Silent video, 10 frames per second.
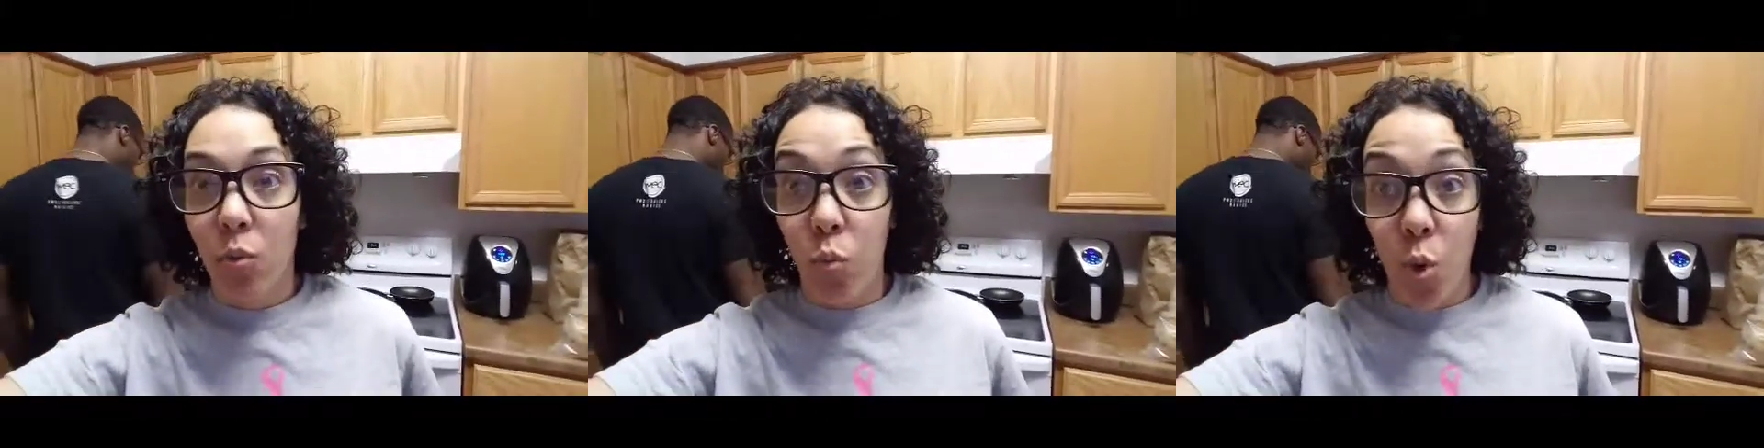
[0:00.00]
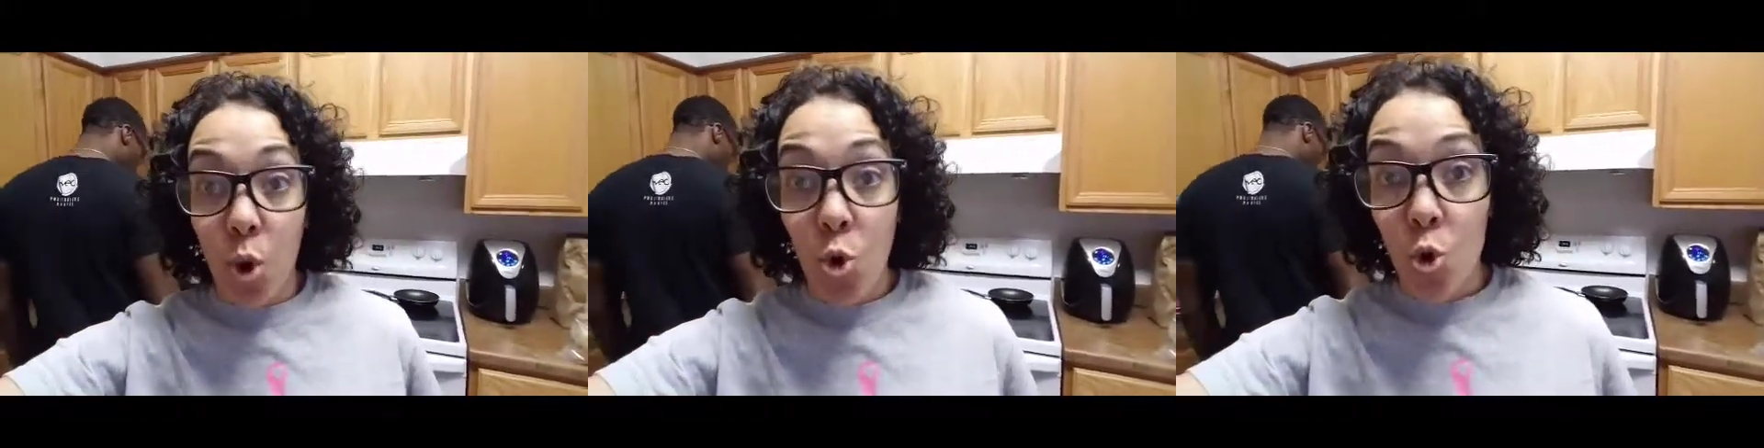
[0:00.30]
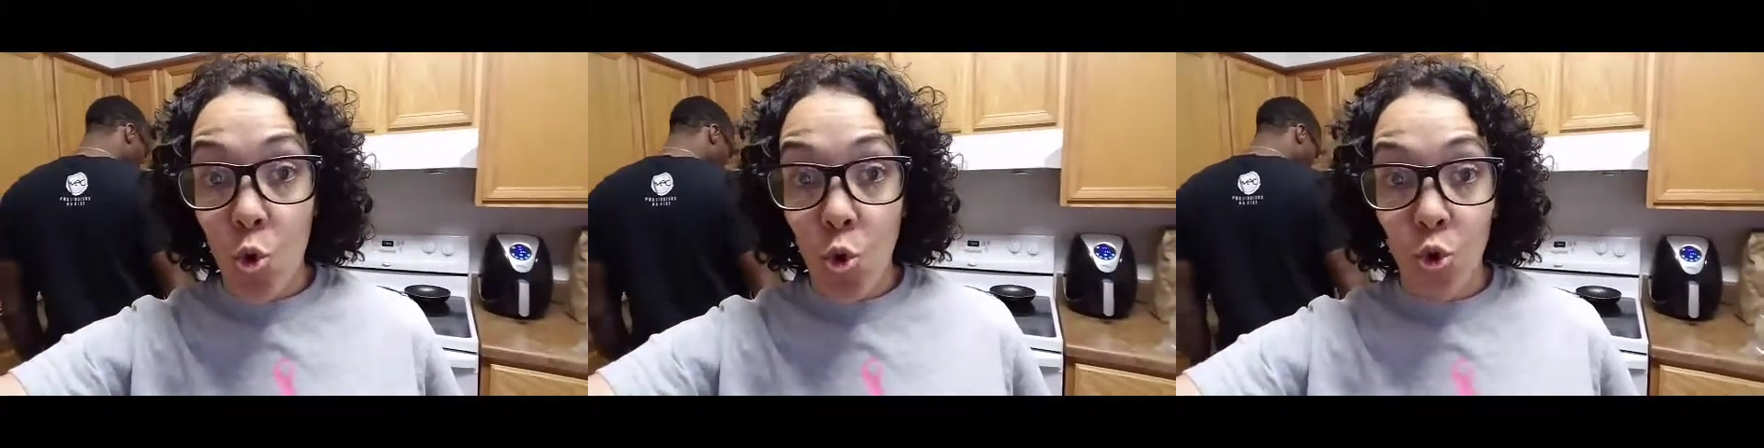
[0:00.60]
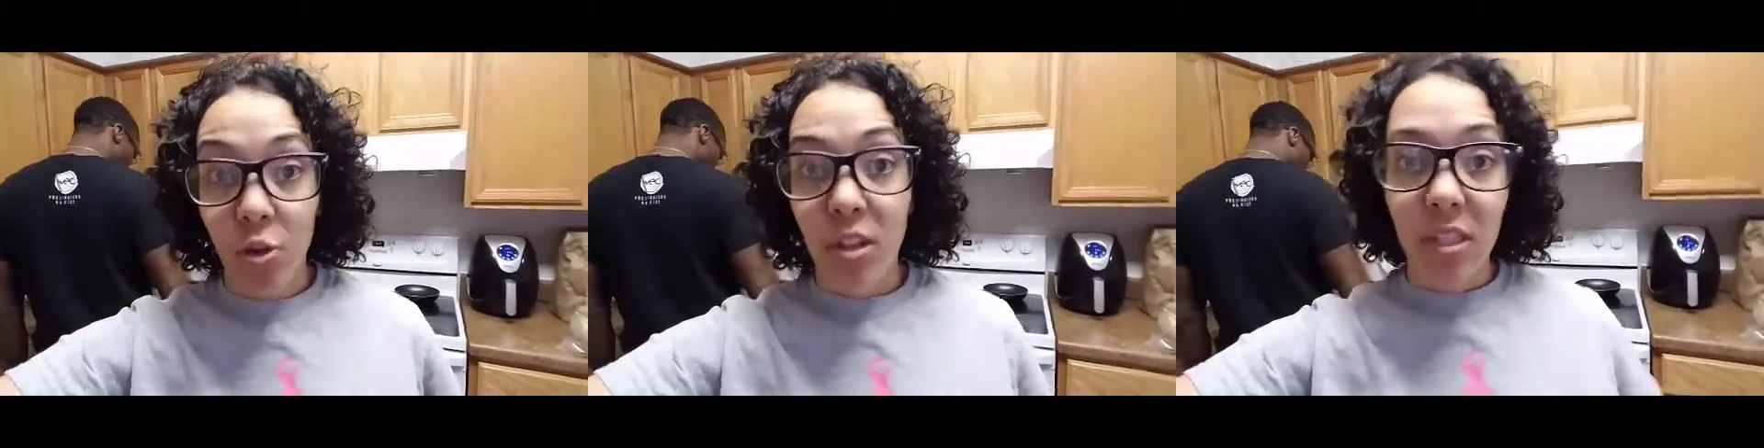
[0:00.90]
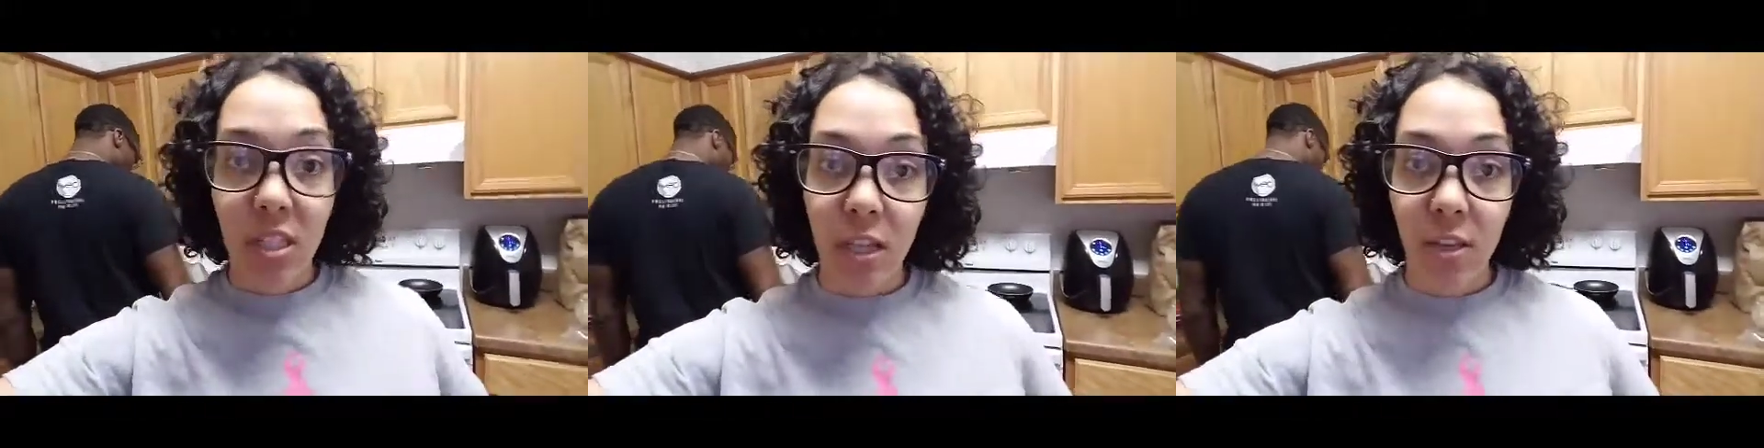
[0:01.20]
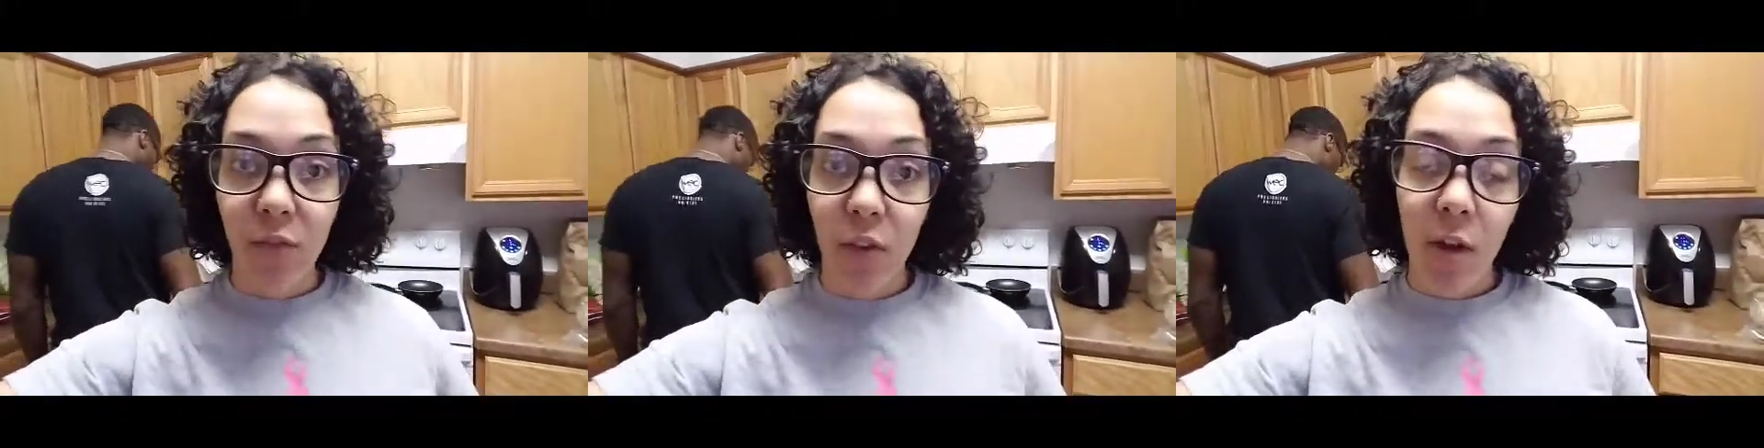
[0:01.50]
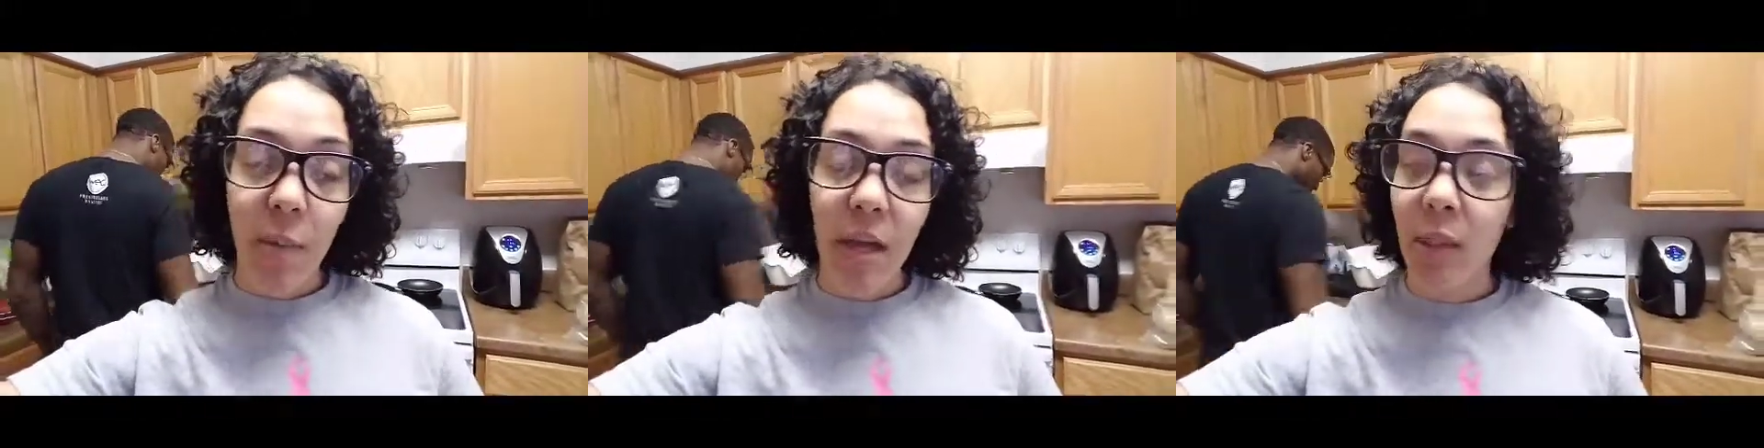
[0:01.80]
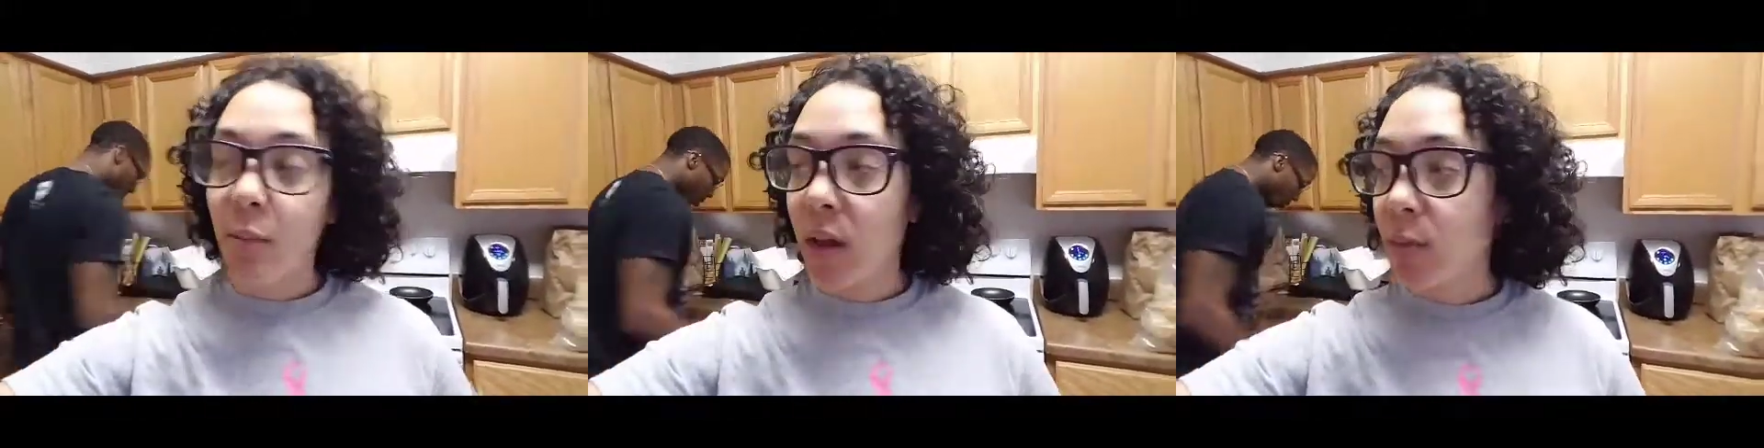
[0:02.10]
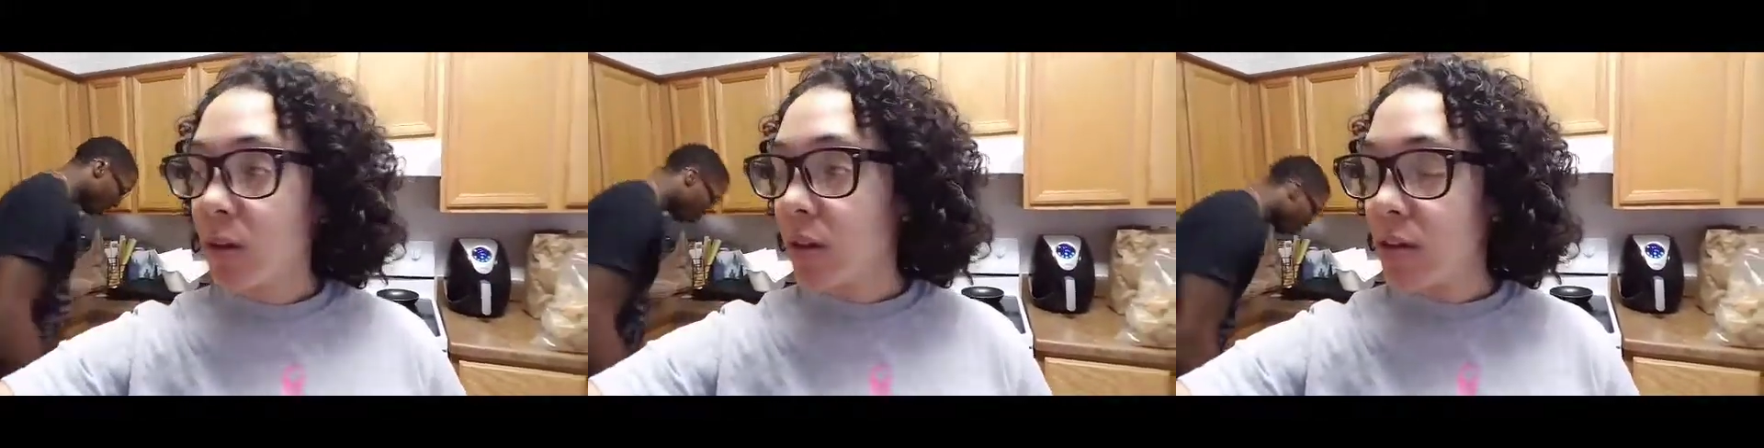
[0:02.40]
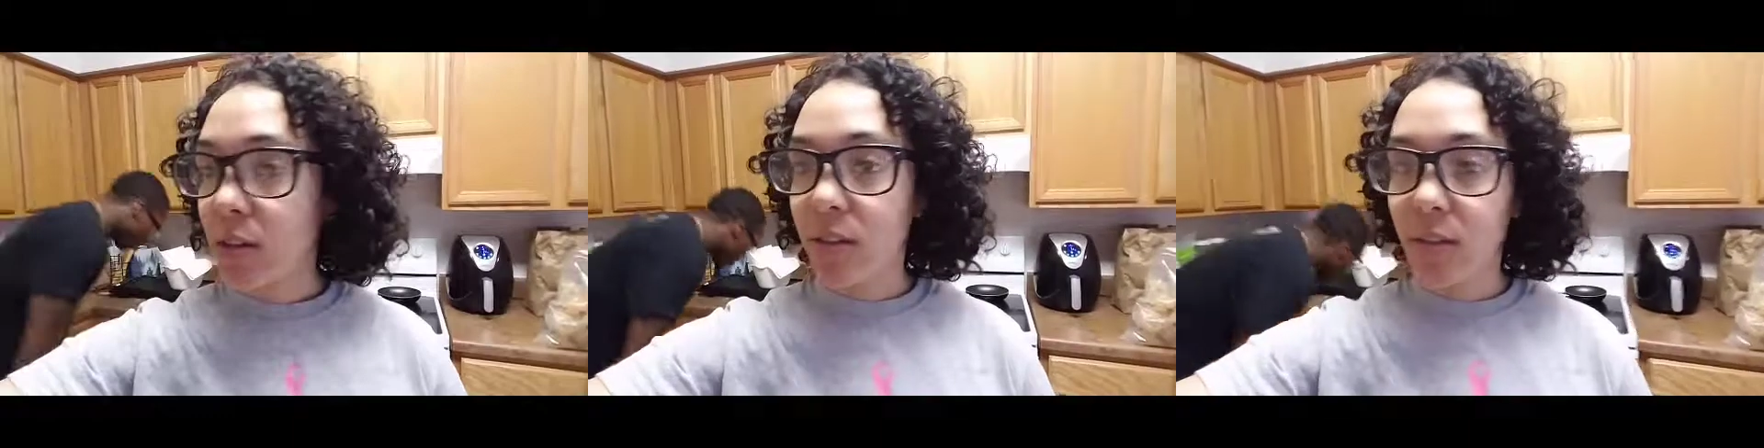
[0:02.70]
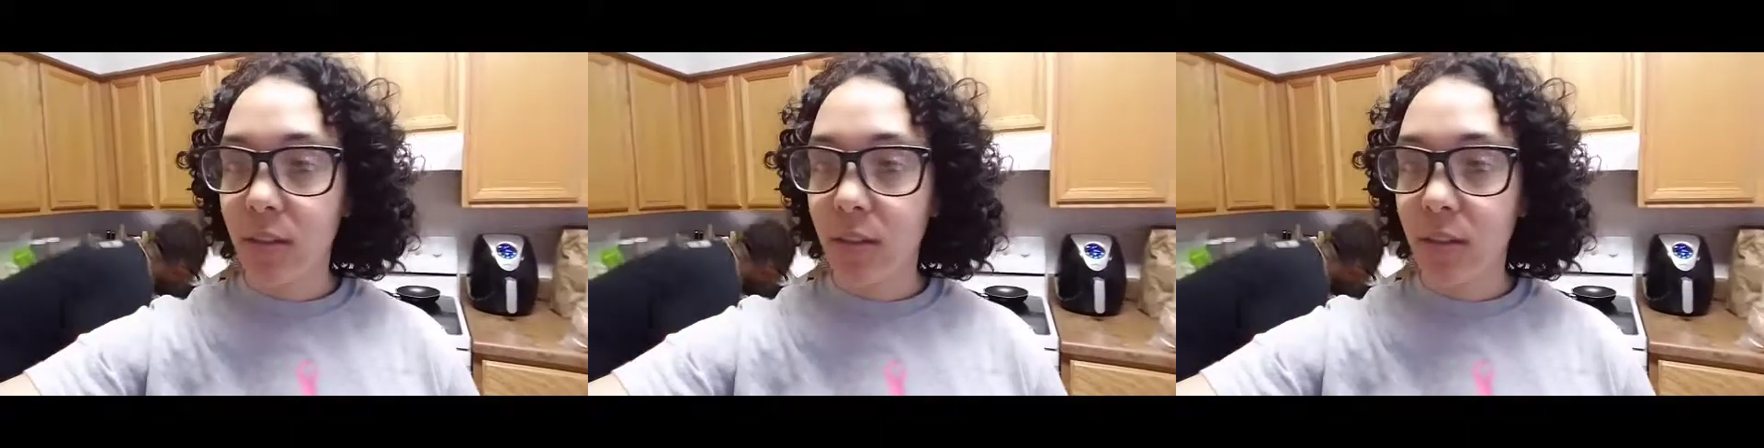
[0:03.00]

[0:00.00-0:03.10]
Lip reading: Whoa, you can tell he from Alabama, huh?